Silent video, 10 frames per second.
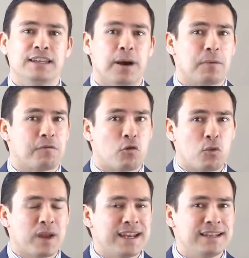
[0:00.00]
Now,
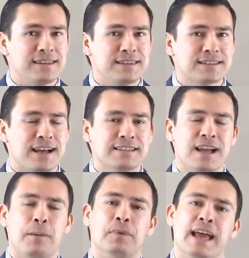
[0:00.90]
before we get into this, guys,
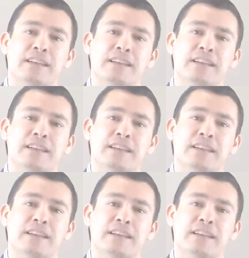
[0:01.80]
I'm going to